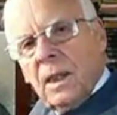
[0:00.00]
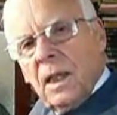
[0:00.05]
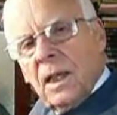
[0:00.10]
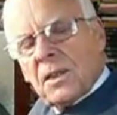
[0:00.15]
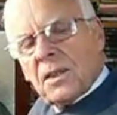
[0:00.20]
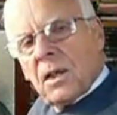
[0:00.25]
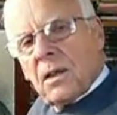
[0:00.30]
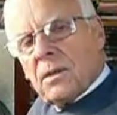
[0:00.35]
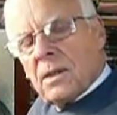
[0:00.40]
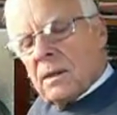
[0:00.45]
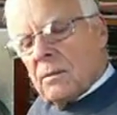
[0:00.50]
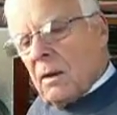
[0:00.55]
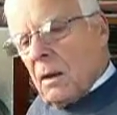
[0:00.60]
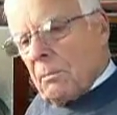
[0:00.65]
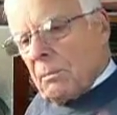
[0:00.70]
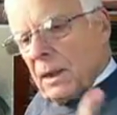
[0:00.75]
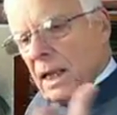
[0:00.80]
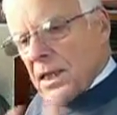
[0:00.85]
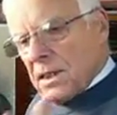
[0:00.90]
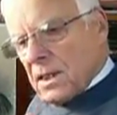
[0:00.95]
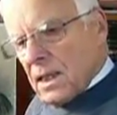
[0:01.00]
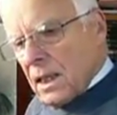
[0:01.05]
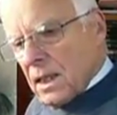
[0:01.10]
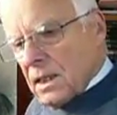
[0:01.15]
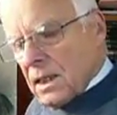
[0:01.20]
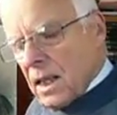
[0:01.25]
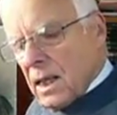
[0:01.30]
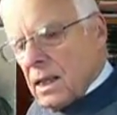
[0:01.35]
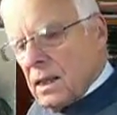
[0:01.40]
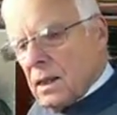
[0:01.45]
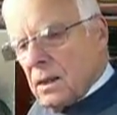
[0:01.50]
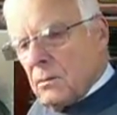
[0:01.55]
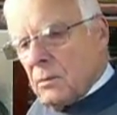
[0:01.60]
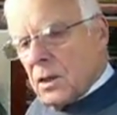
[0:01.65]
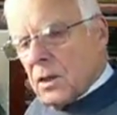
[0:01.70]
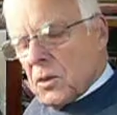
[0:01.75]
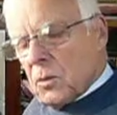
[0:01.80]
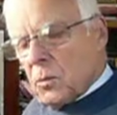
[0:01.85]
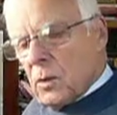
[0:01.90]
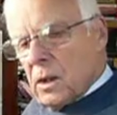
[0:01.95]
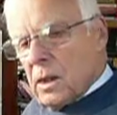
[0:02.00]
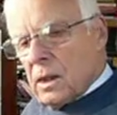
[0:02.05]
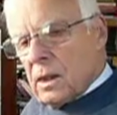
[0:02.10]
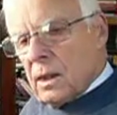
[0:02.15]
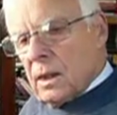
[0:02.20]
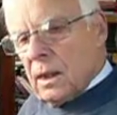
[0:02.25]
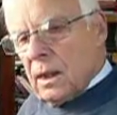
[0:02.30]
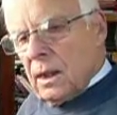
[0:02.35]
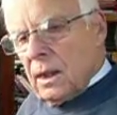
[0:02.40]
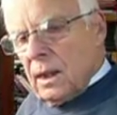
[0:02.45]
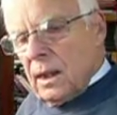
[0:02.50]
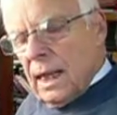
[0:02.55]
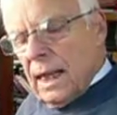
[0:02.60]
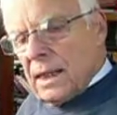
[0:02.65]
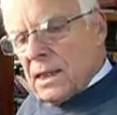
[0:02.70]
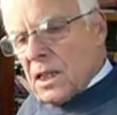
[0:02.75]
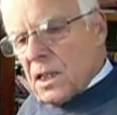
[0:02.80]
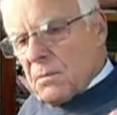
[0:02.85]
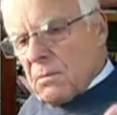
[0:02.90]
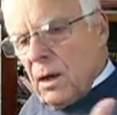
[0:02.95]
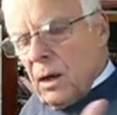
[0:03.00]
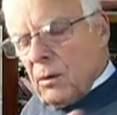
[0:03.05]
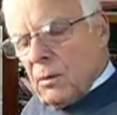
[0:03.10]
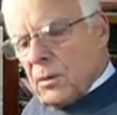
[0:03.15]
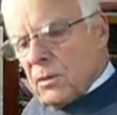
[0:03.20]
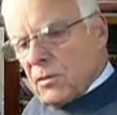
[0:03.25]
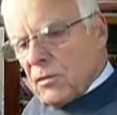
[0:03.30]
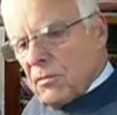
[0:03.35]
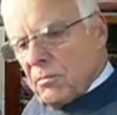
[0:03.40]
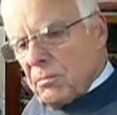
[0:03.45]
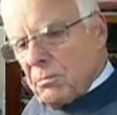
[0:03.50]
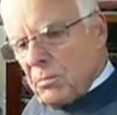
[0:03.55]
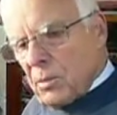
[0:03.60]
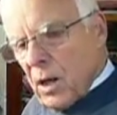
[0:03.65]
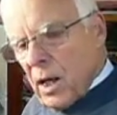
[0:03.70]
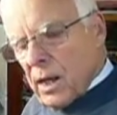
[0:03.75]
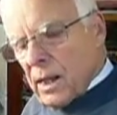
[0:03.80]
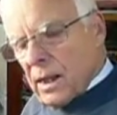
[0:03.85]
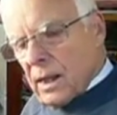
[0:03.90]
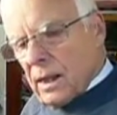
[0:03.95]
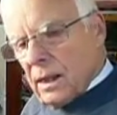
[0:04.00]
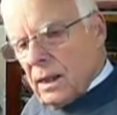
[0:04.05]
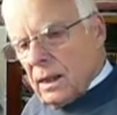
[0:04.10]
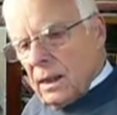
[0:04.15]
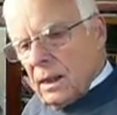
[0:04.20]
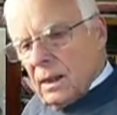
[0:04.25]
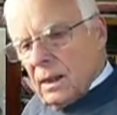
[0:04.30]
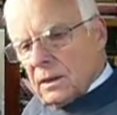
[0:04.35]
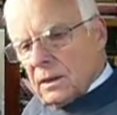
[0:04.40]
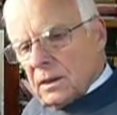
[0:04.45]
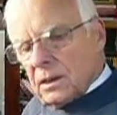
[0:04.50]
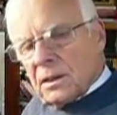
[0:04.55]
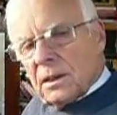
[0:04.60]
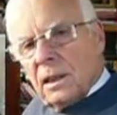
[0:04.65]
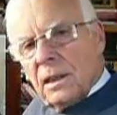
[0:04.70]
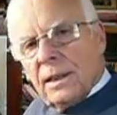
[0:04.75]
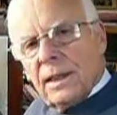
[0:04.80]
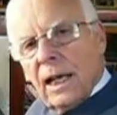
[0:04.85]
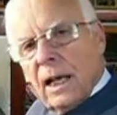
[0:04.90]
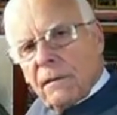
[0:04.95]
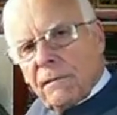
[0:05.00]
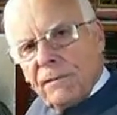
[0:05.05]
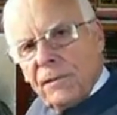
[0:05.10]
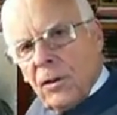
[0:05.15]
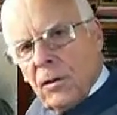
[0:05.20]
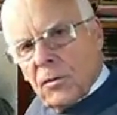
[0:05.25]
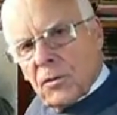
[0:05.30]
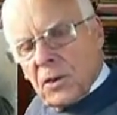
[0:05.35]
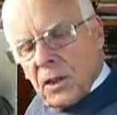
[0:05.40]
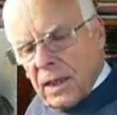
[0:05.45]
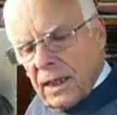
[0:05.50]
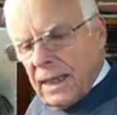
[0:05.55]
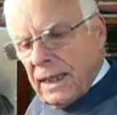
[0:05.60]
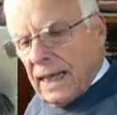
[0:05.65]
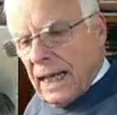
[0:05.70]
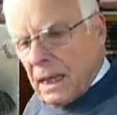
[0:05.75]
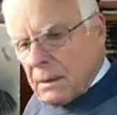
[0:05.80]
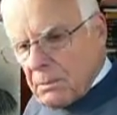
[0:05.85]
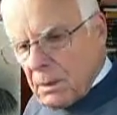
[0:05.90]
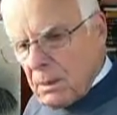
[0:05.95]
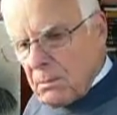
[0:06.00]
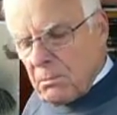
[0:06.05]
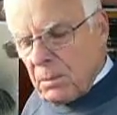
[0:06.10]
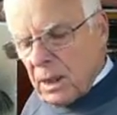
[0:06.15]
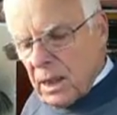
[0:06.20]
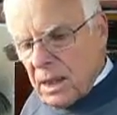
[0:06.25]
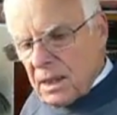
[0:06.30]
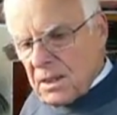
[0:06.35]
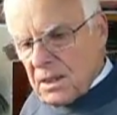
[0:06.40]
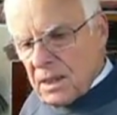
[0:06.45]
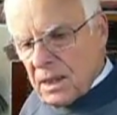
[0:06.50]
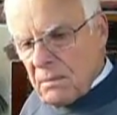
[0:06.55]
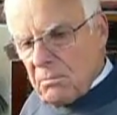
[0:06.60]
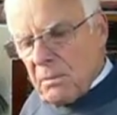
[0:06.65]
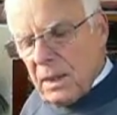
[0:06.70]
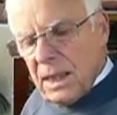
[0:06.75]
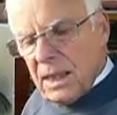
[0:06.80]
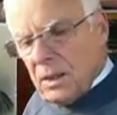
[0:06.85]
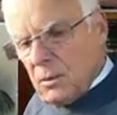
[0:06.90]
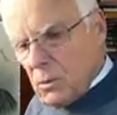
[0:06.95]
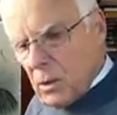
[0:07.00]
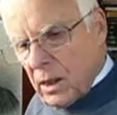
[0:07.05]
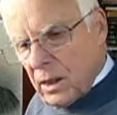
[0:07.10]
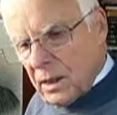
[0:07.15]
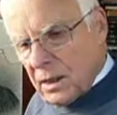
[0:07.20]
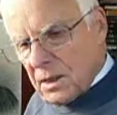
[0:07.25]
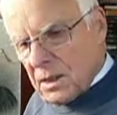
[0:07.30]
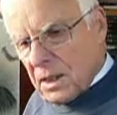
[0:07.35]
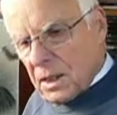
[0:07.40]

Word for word: As though there were blessings here which were, at his moment of praying, still yet future. He had been blessed in many ways.